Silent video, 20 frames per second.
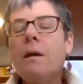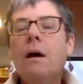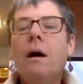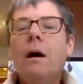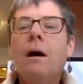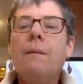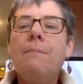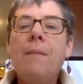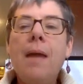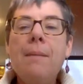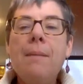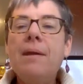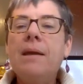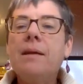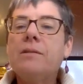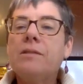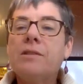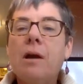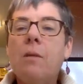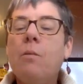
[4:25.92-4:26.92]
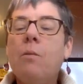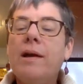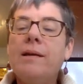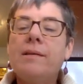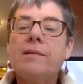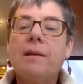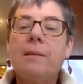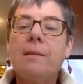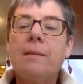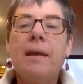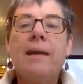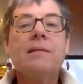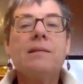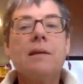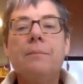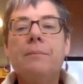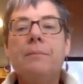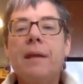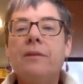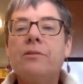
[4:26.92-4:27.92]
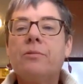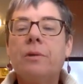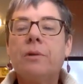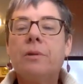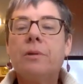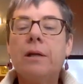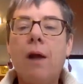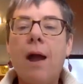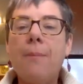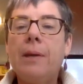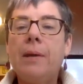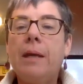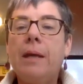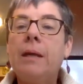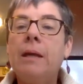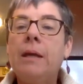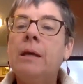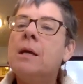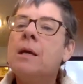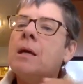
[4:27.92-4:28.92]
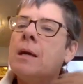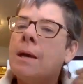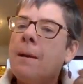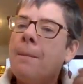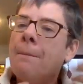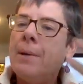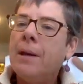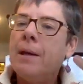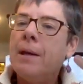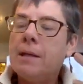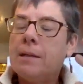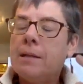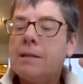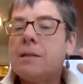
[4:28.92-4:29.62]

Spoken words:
Maybe in some ways that makes some days really crappy, but